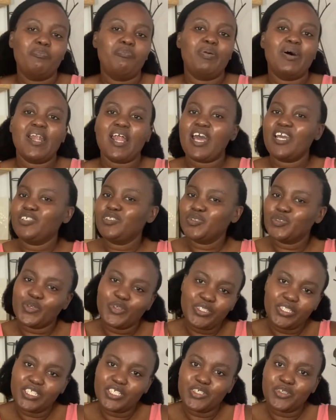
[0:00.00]
but I
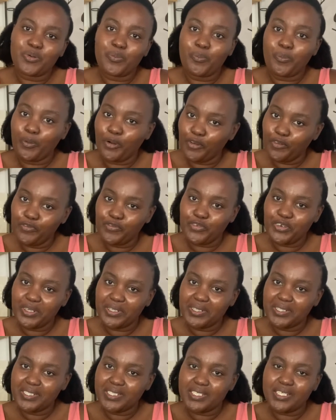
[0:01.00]
don't think your
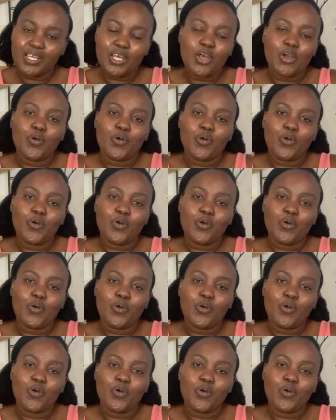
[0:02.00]
boyfriend